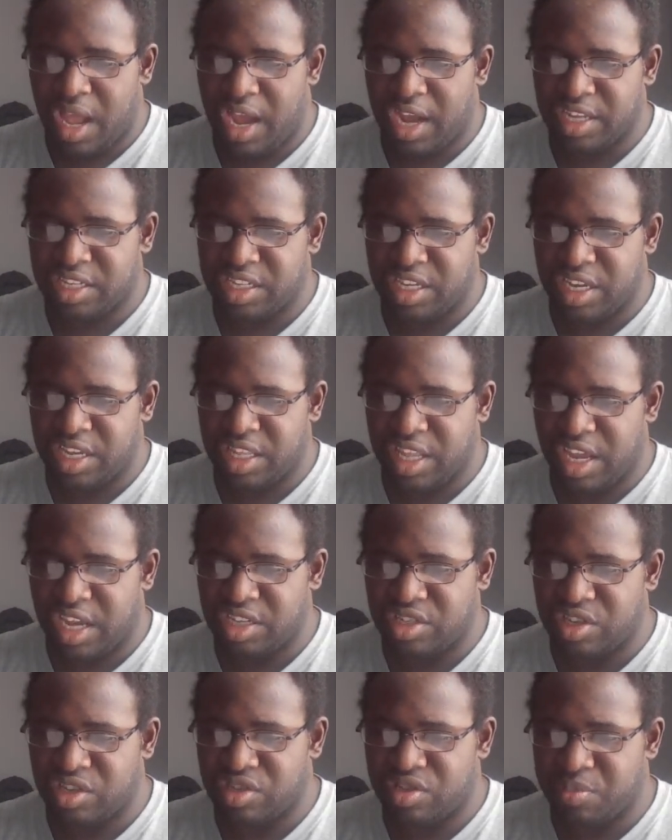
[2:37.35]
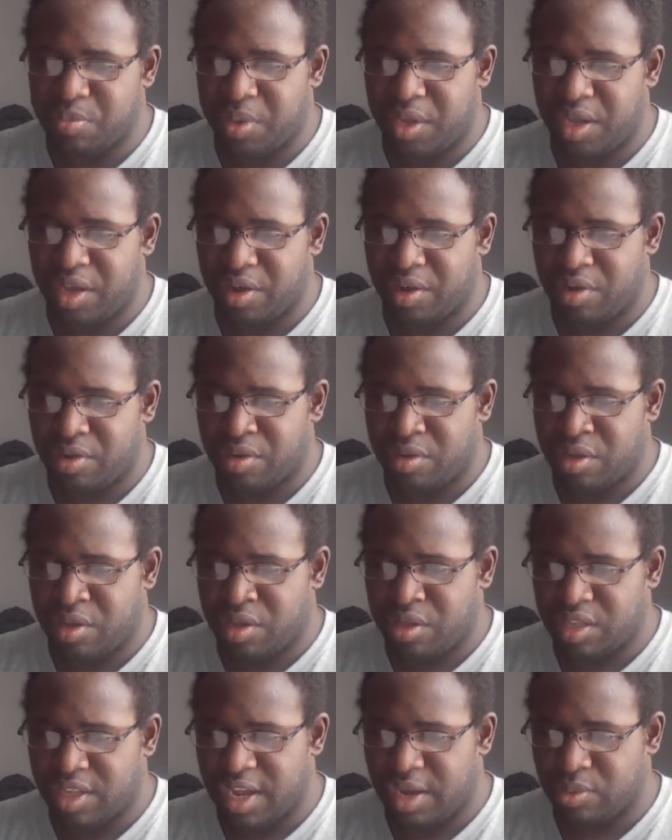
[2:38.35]
I see an ancient spear
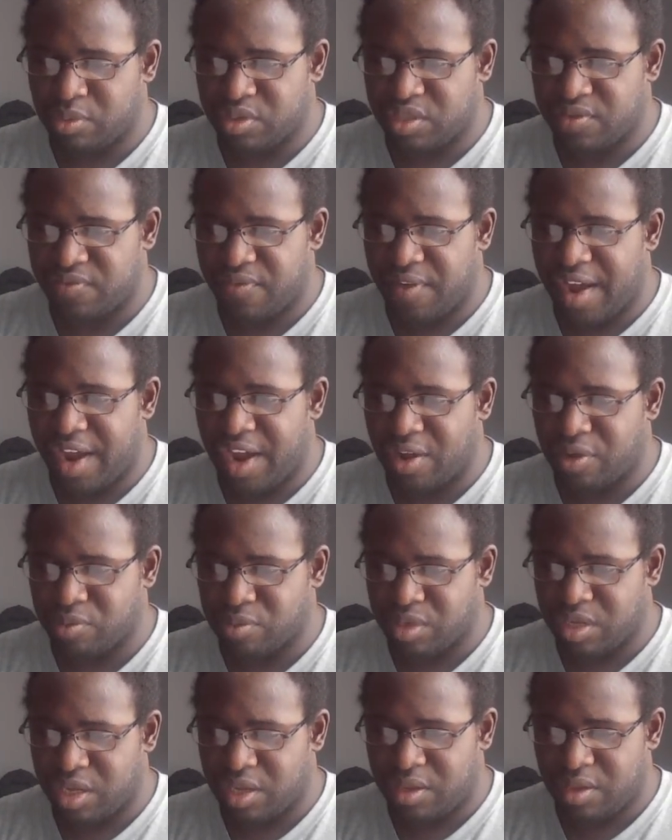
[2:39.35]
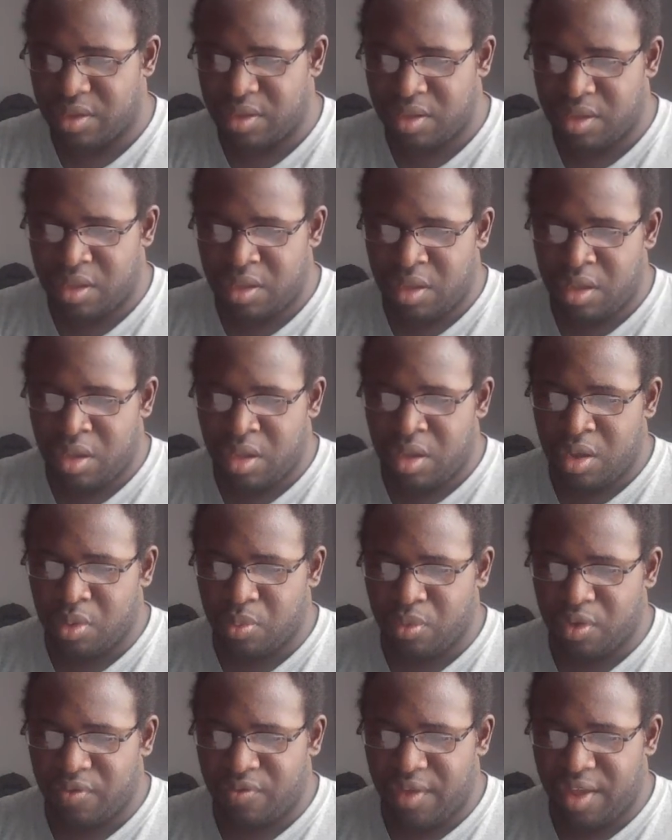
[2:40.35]
that was found.
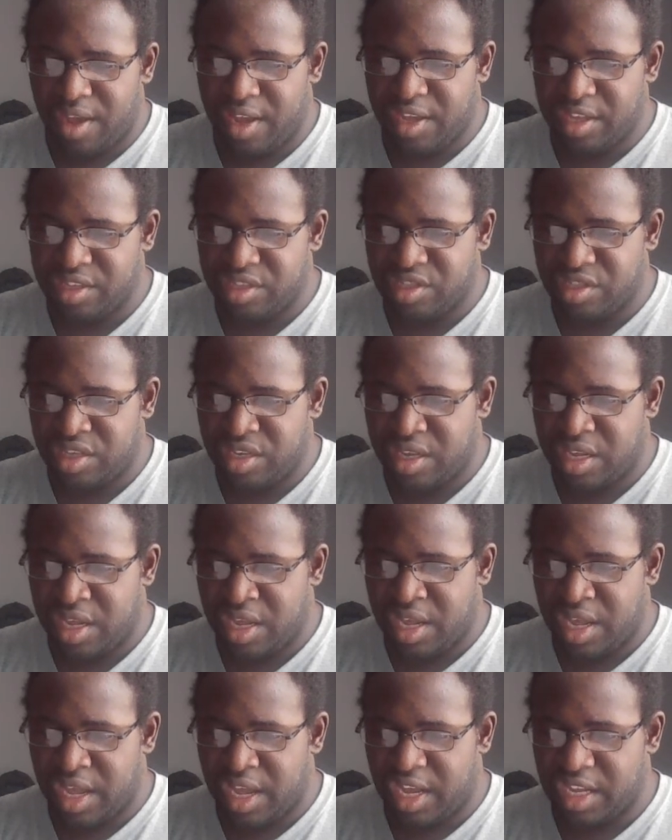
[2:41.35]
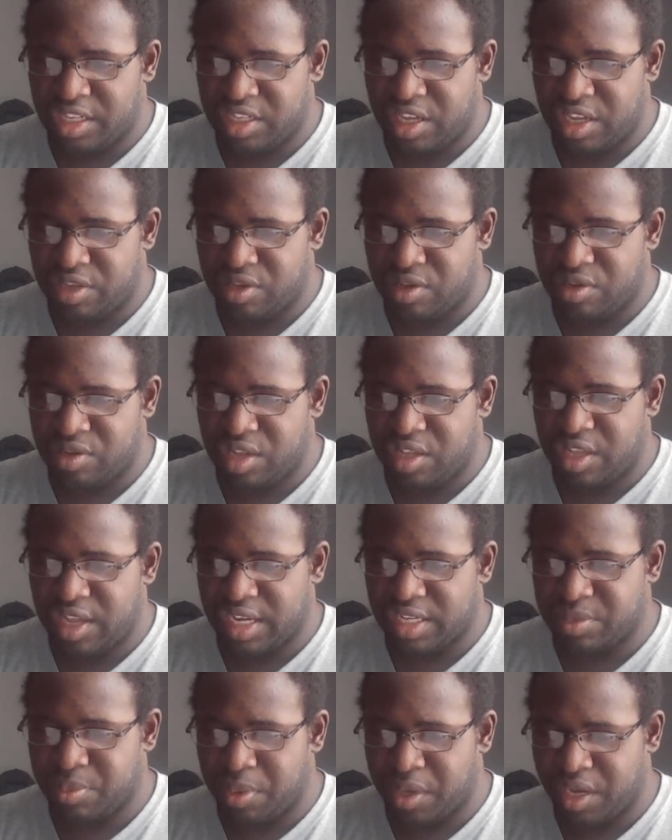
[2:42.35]
Revenge has entered the
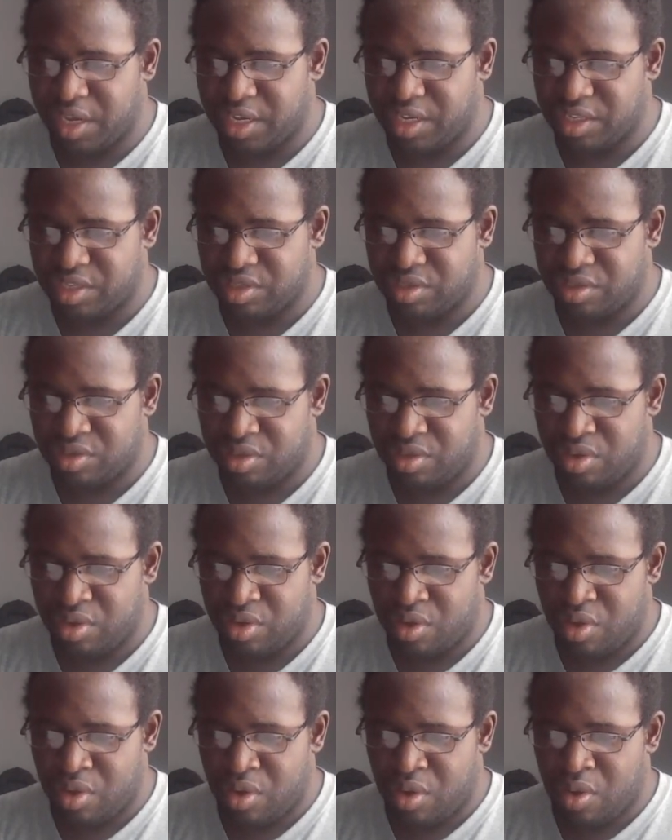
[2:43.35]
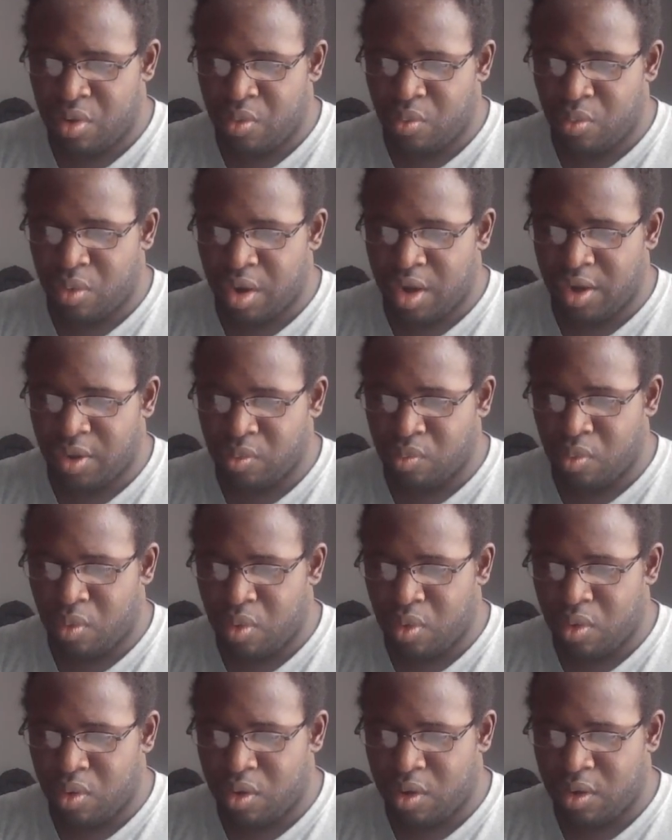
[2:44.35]
next page, where a
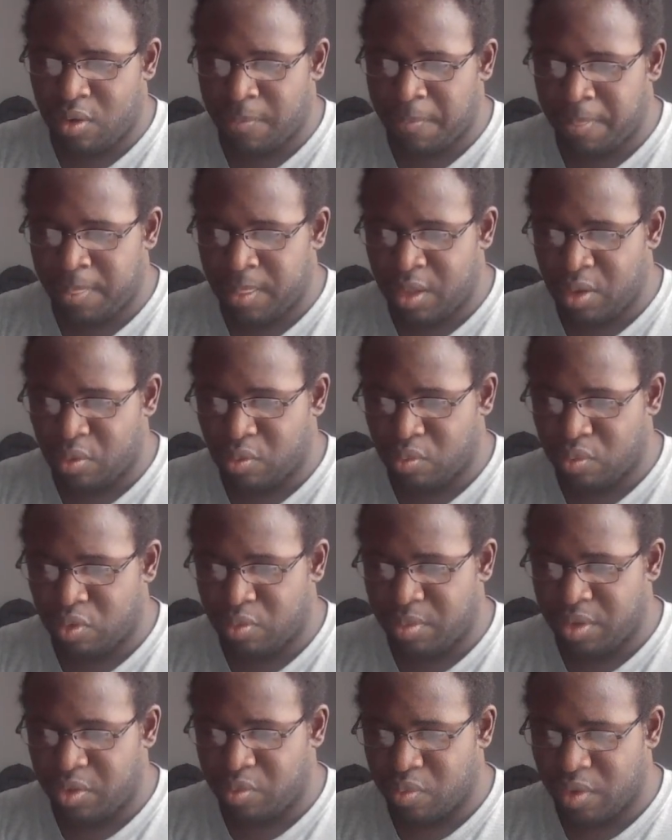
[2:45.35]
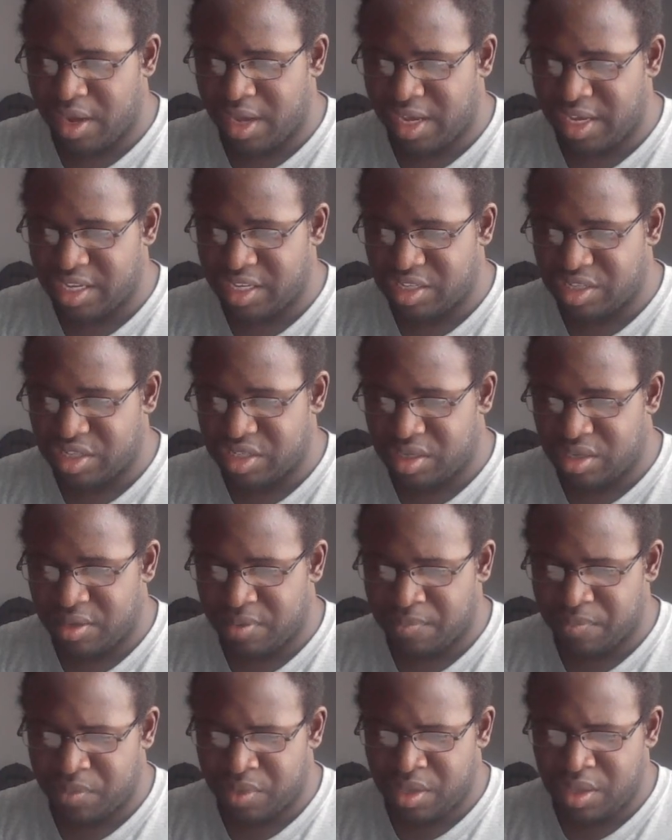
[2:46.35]
war will be waged.
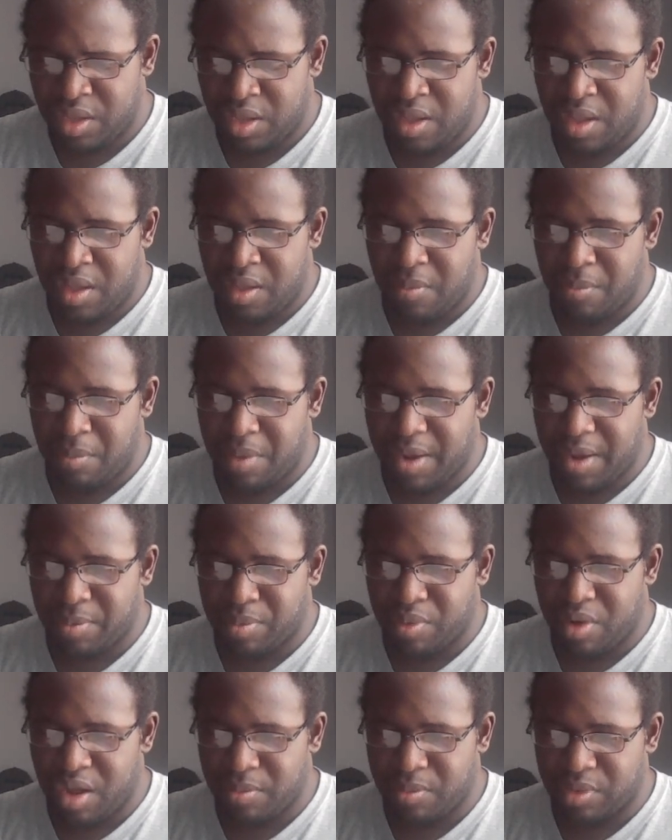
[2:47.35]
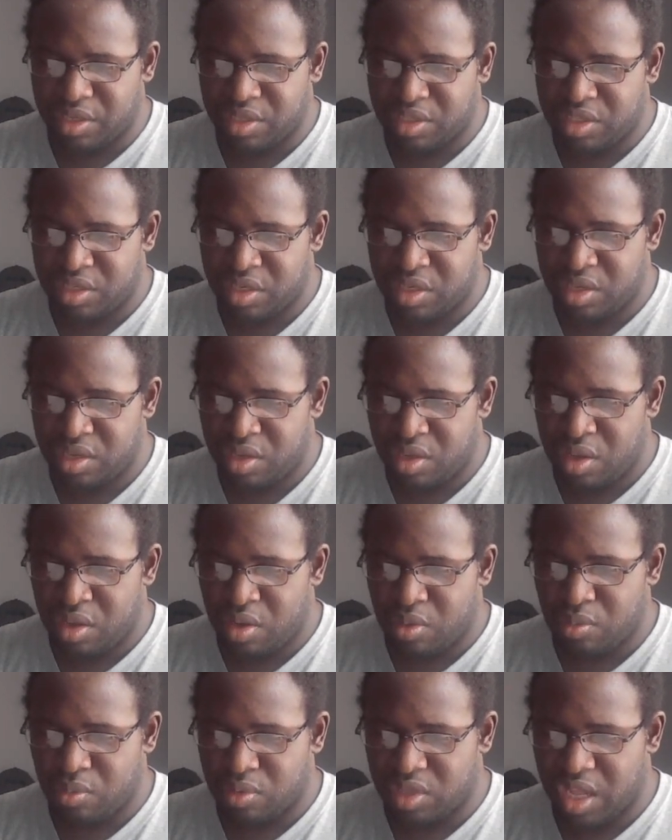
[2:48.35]
My promise
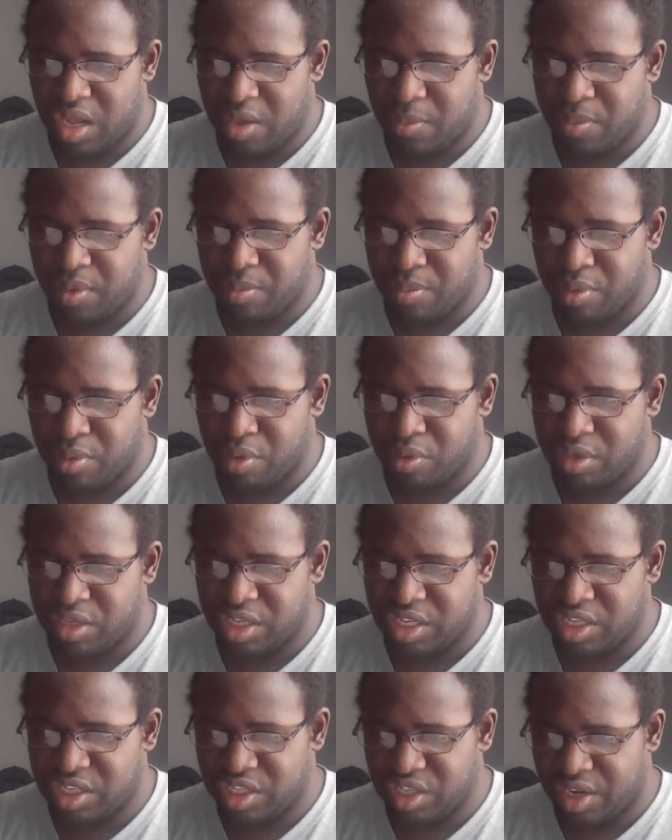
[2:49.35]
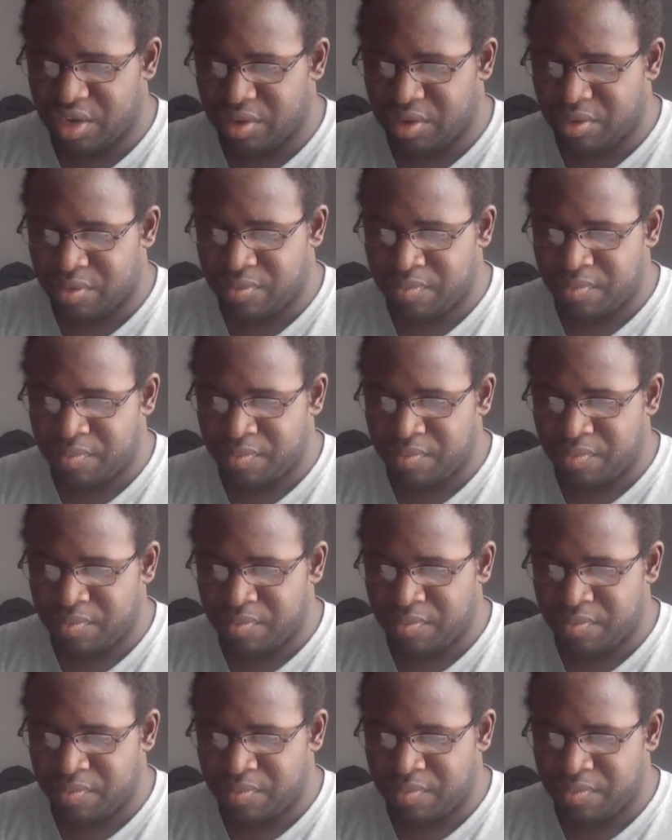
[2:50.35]
will not be broken this year.